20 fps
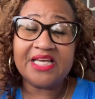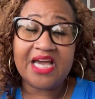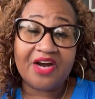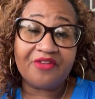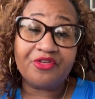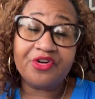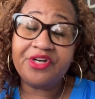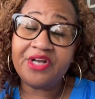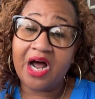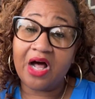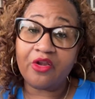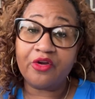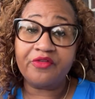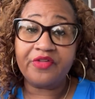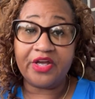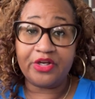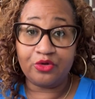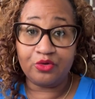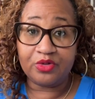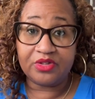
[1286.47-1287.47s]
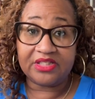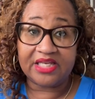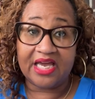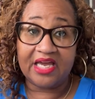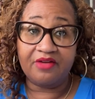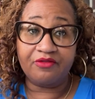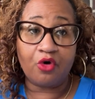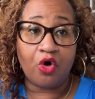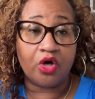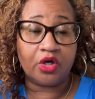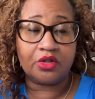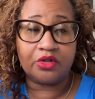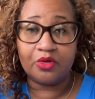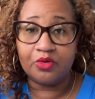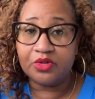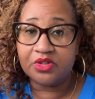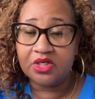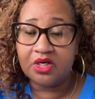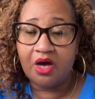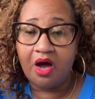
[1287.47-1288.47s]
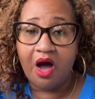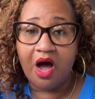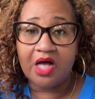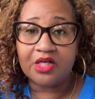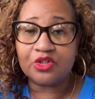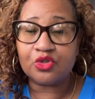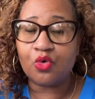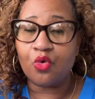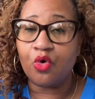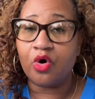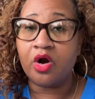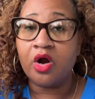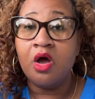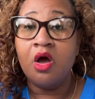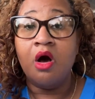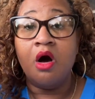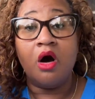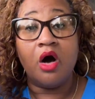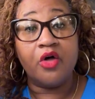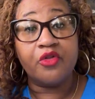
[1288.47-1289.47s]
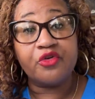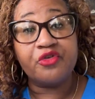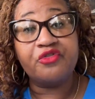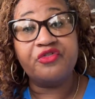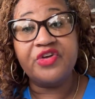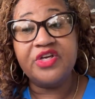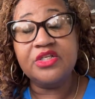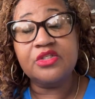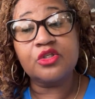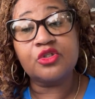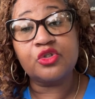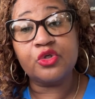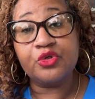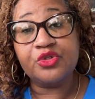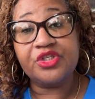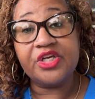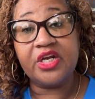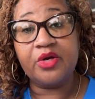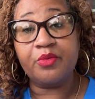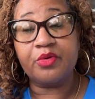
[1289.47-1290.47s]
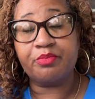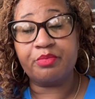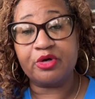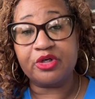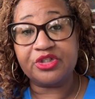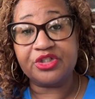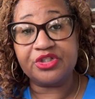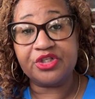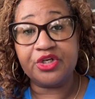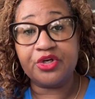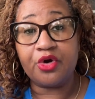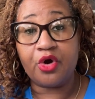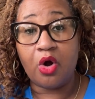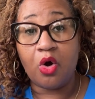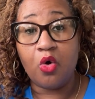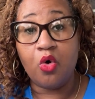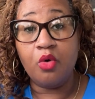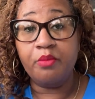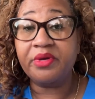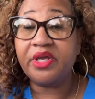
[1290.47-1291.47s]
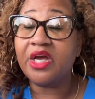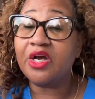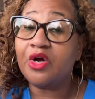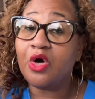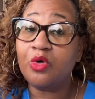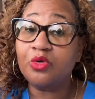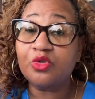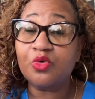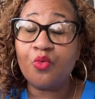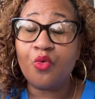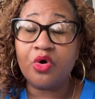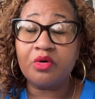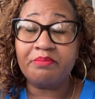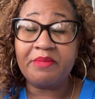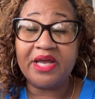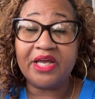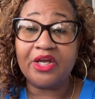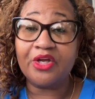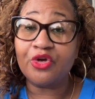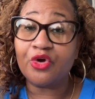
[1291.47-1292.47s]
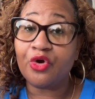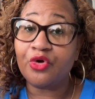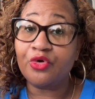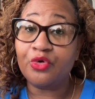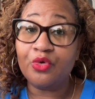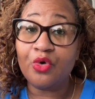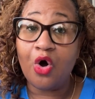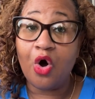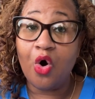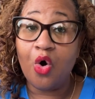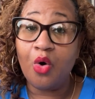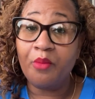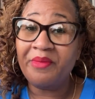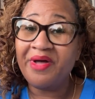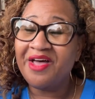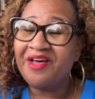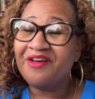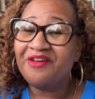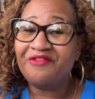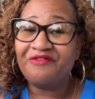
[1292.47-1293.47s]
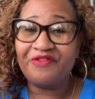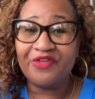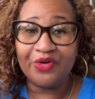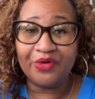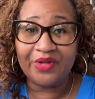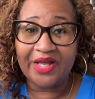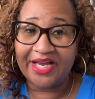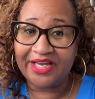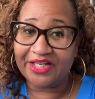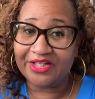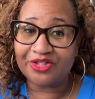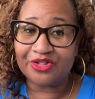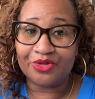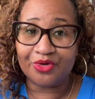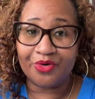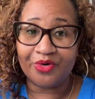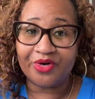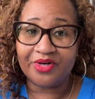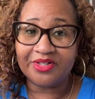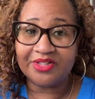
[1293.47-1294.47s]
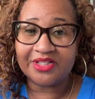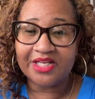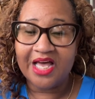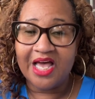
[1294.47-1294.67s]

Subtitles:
every dollar that you save on closing costs or other fees associated with purchasing your home can go toward making your new home feel like it's yours.